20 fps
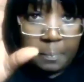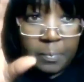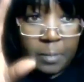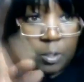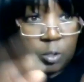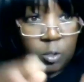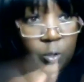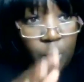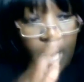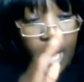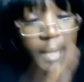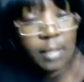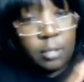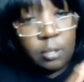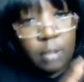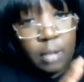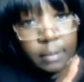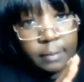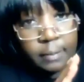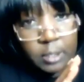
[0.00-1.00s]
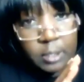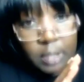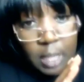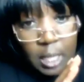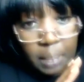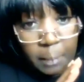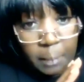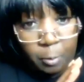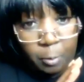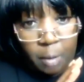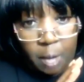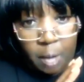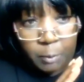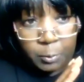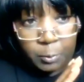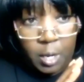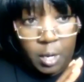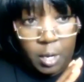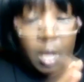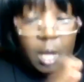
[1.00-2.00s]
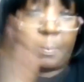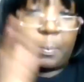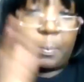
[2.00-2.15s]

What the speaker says: So how you have the teleprompter up